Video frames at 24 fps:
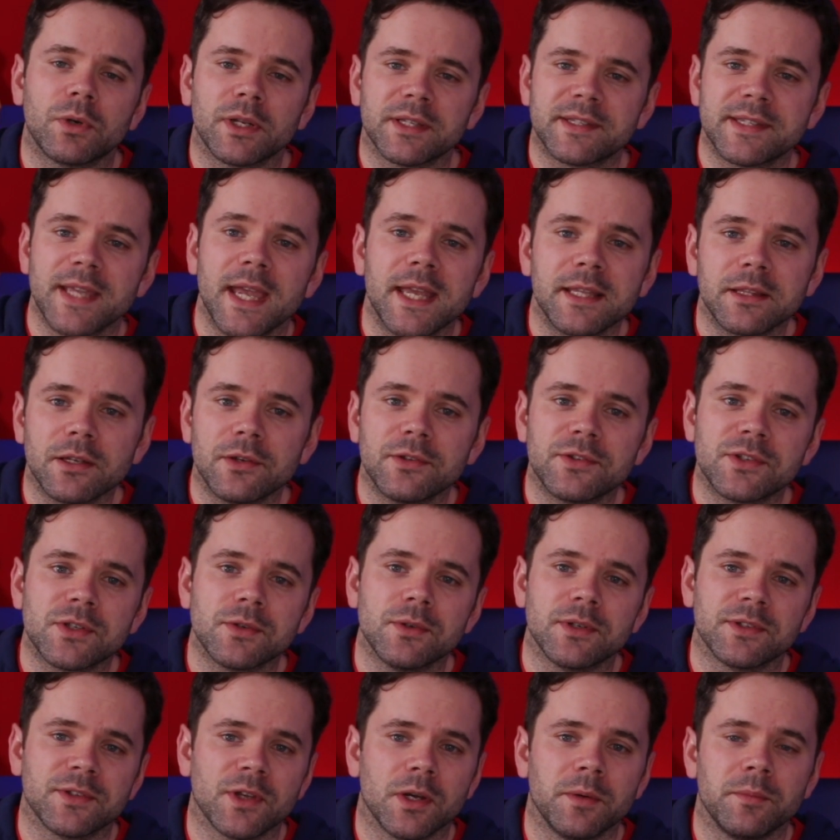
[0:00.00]
to take those
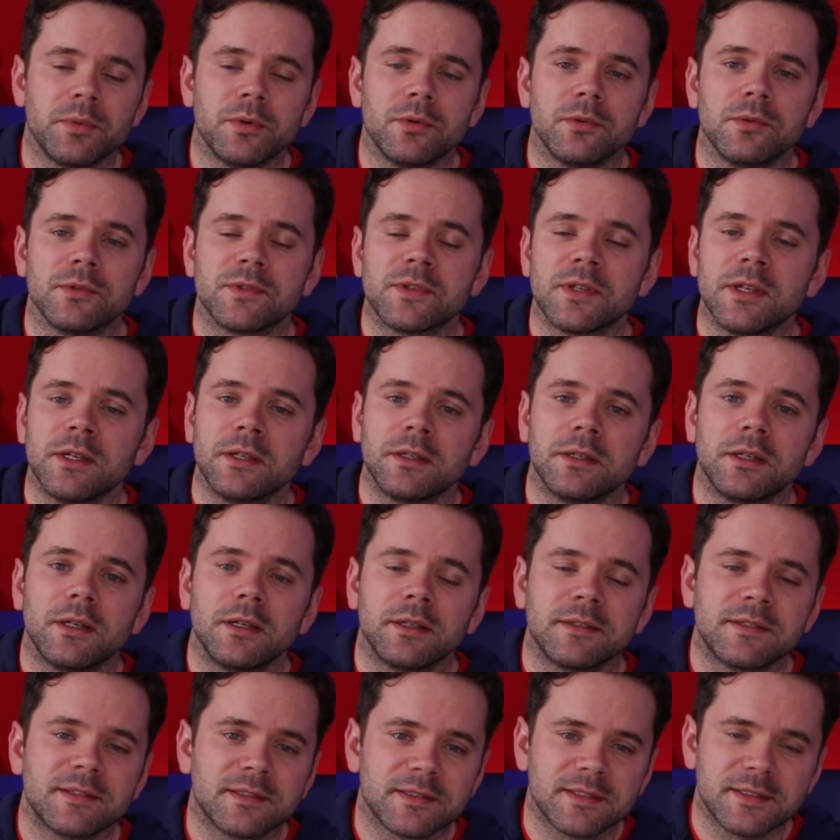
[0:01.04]
two examples,
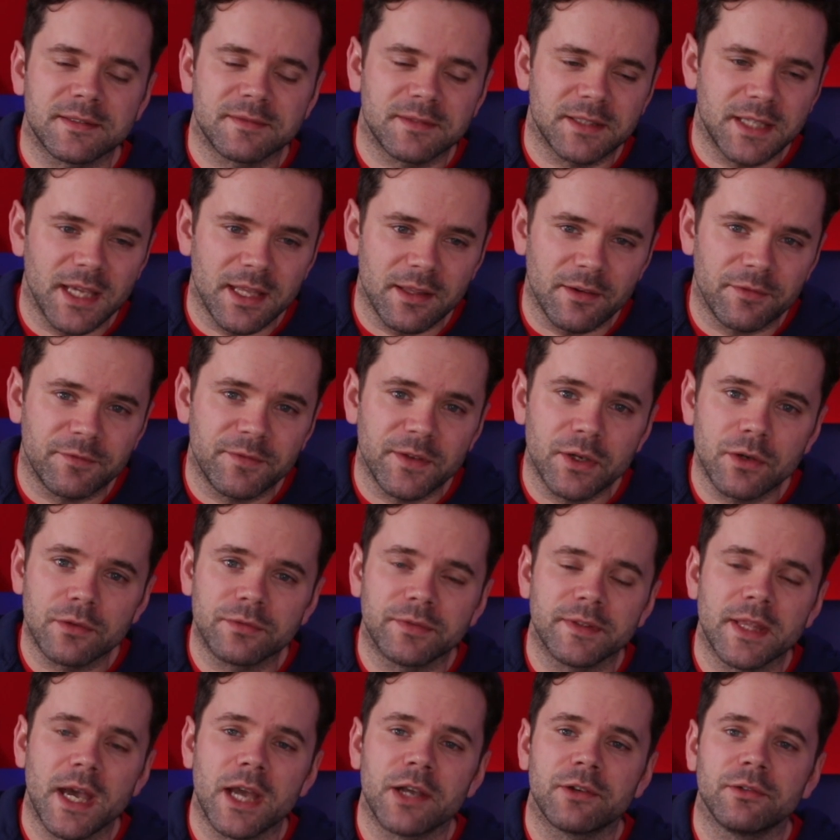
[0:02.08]
get a feel
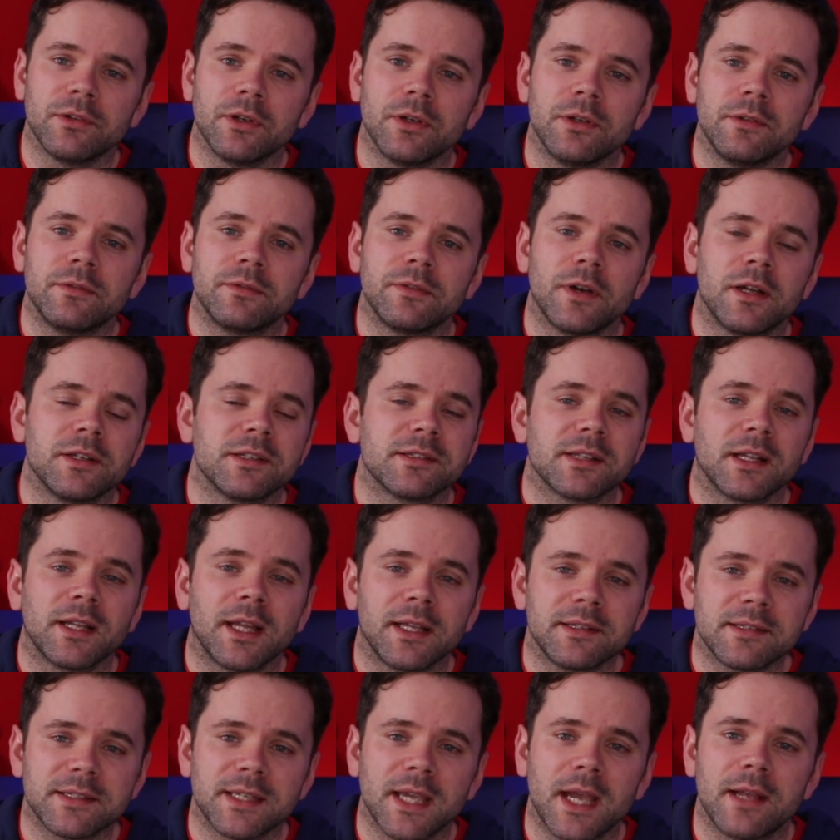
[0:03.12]
for that groove, understand
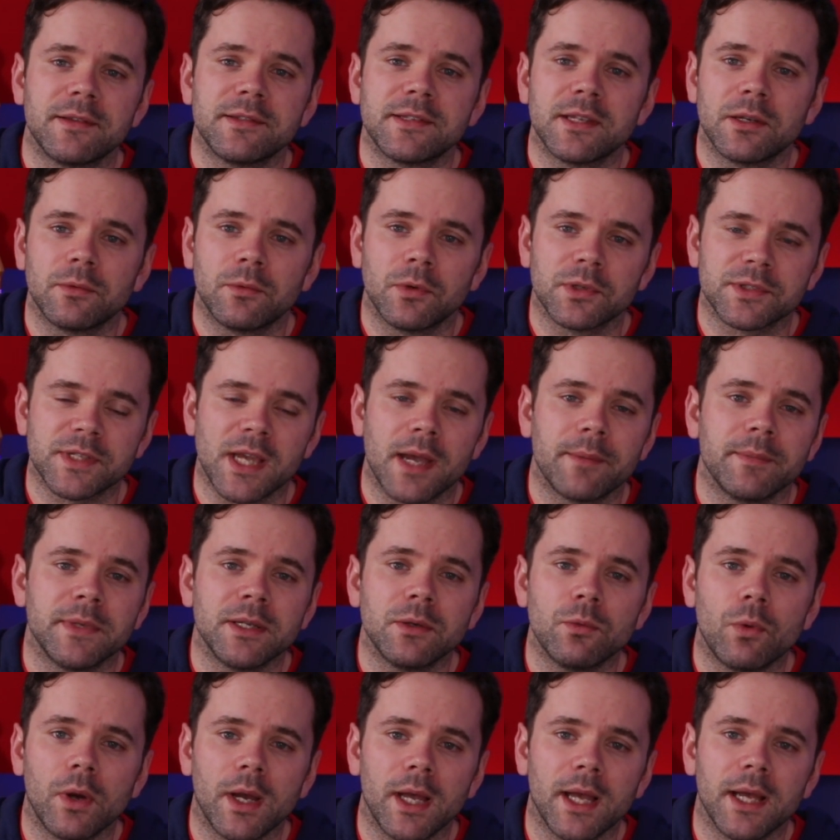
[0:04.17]
how to count it, what's
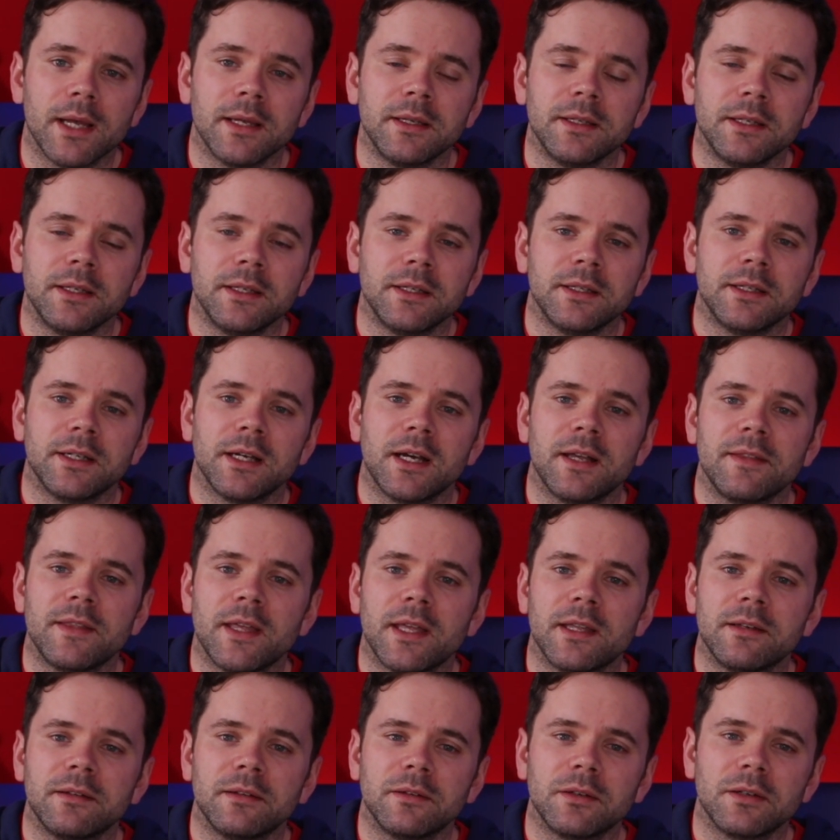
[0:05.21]
happening where, and
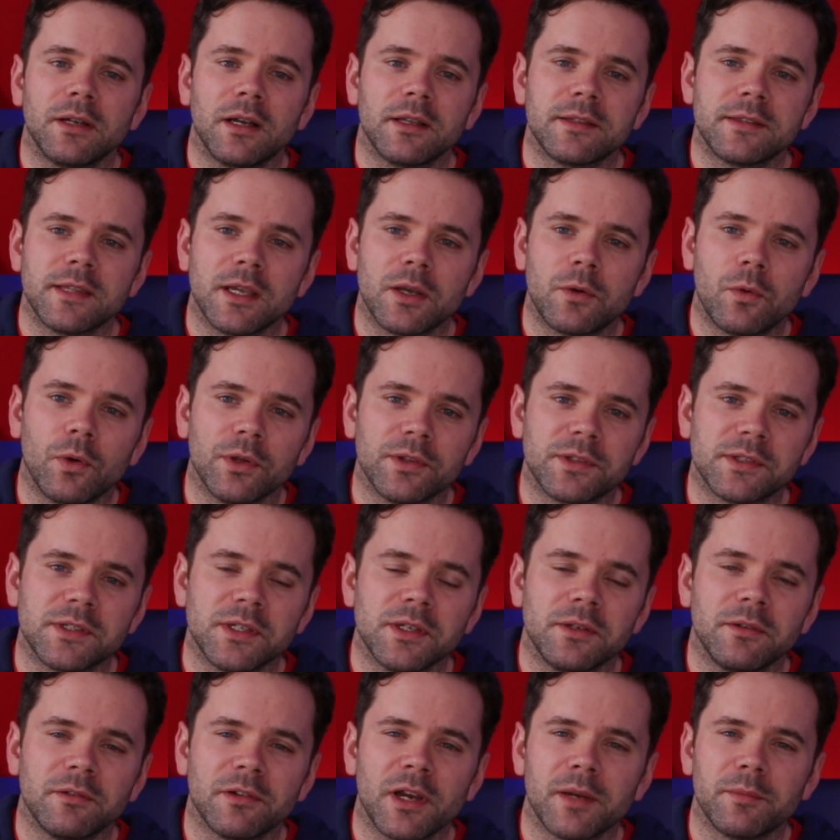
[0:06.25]
then I think once
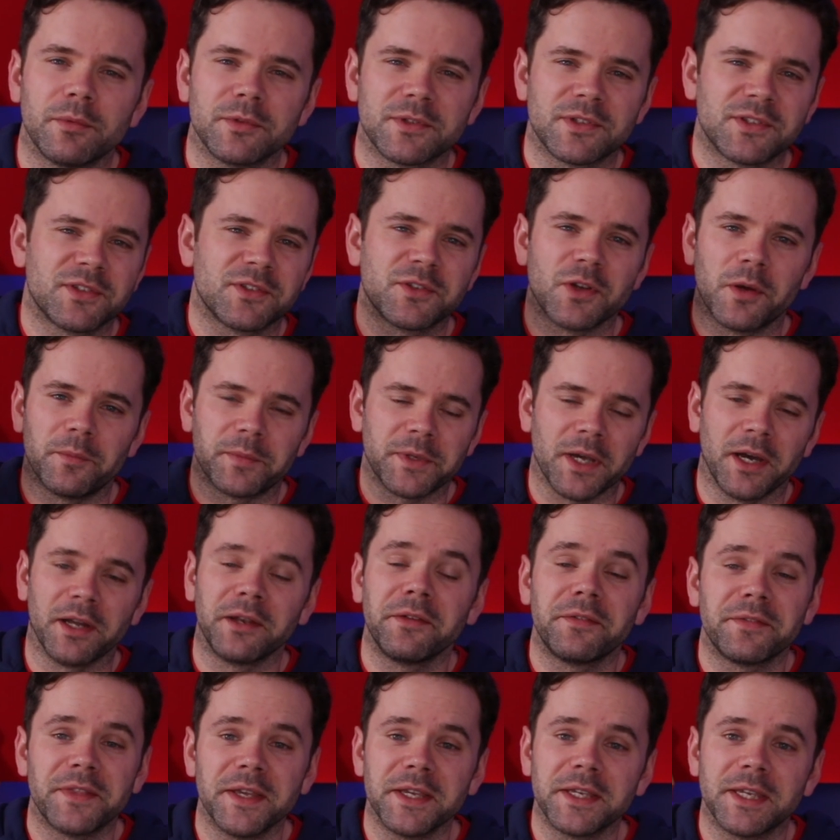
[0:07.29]
you are able to stop kind of
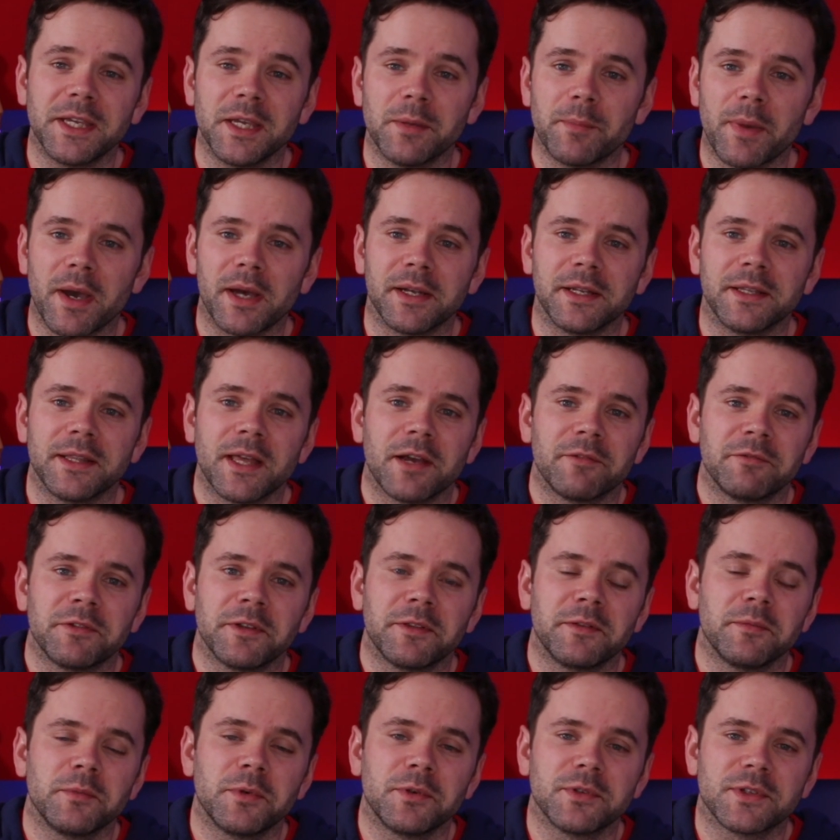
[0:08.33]
thinking about it, that
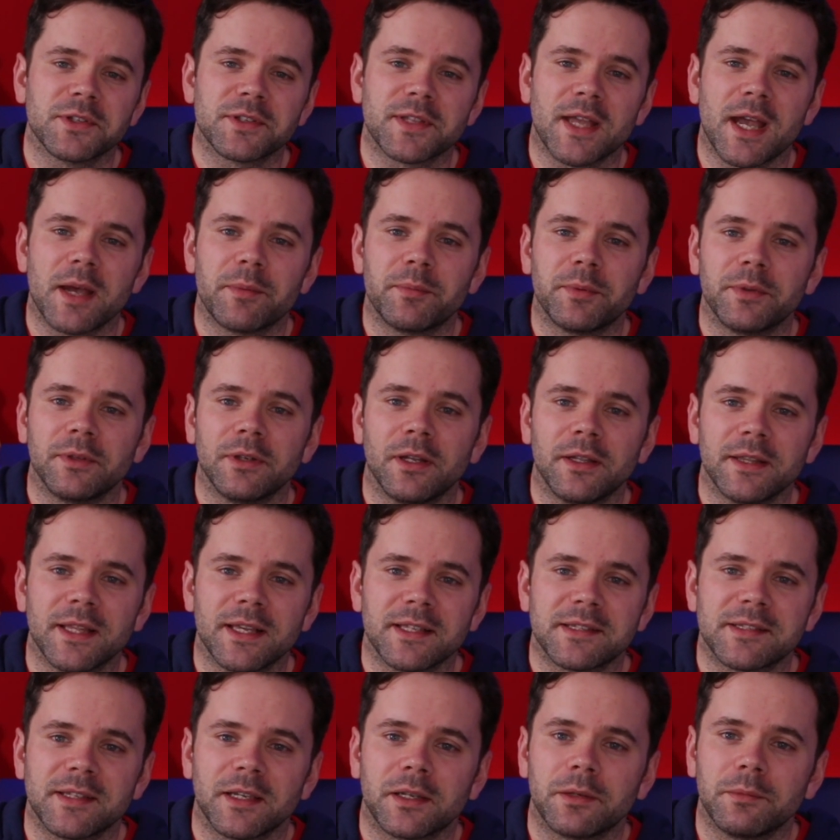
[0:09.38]
rhythm will just happen like
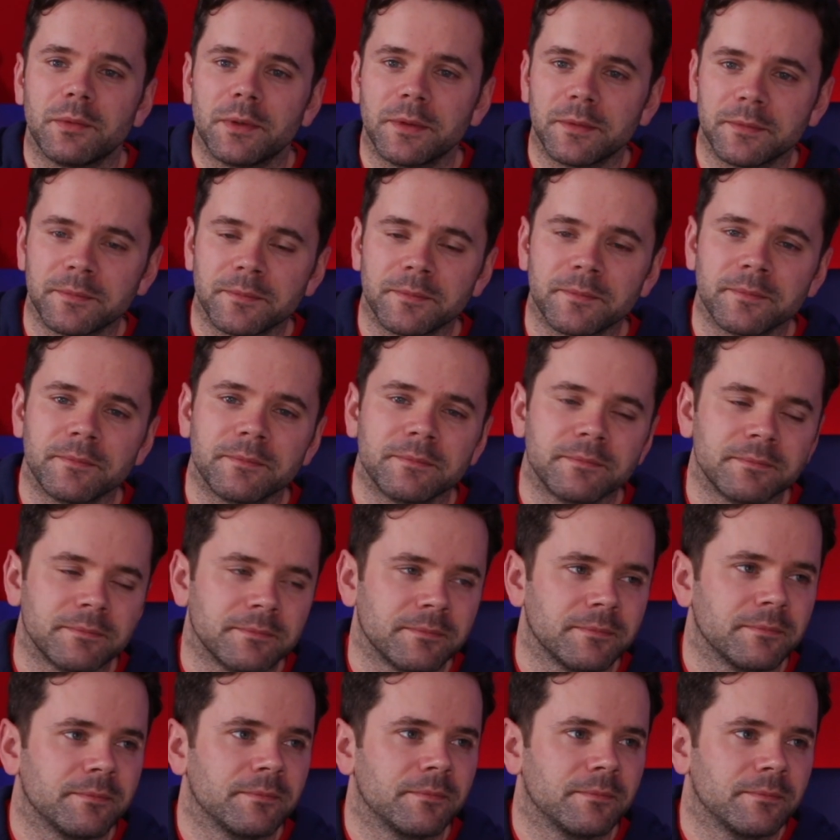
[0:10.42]
that second
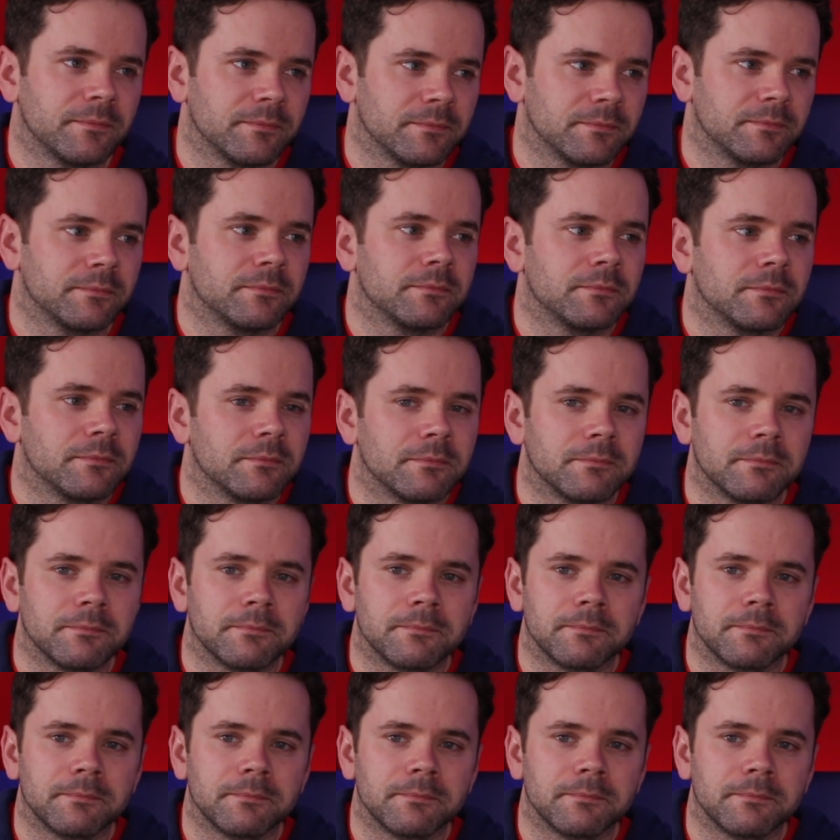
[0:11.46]
one.